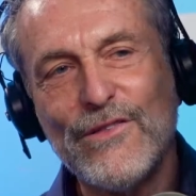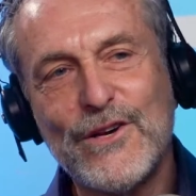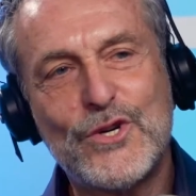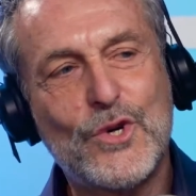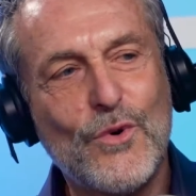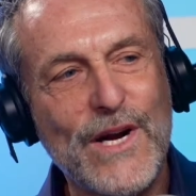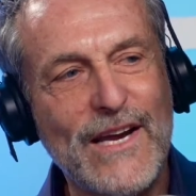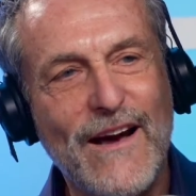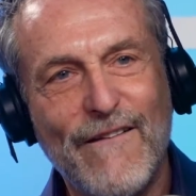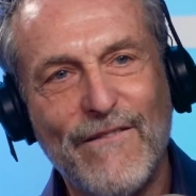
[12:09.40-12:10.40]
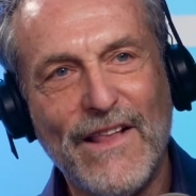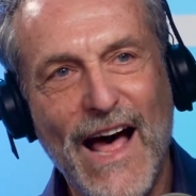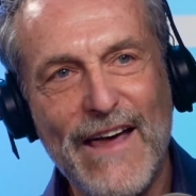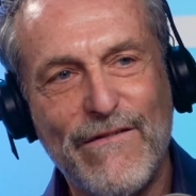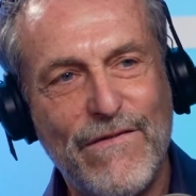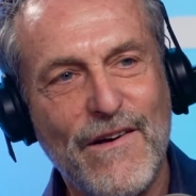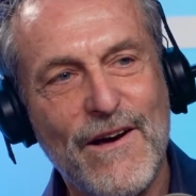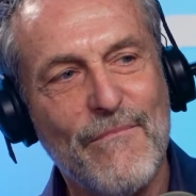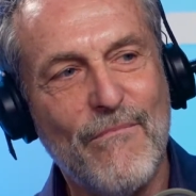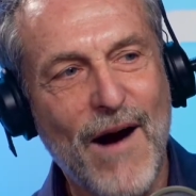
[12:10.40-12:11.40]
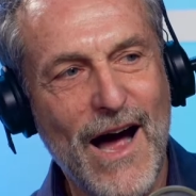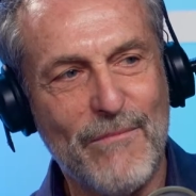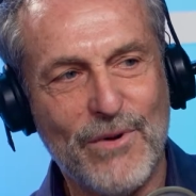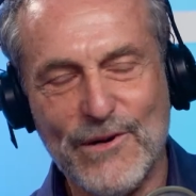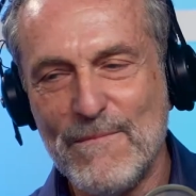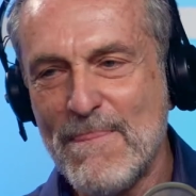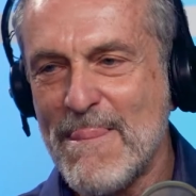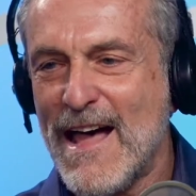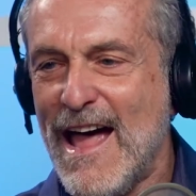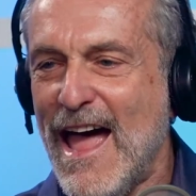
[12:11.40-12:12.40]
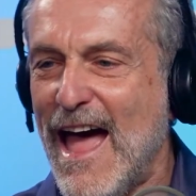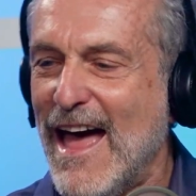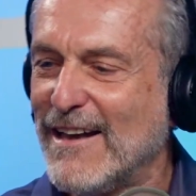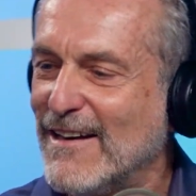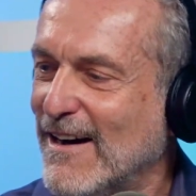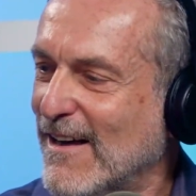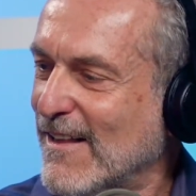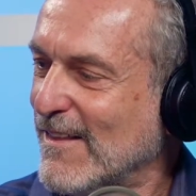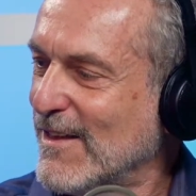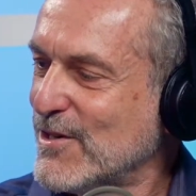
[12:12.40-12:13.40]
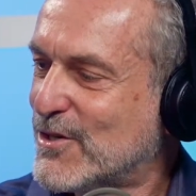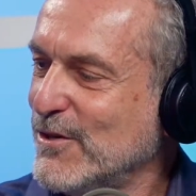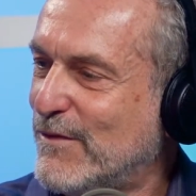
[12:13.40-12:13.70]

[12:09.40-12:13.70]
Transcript: the Tree of Life Bible. And these two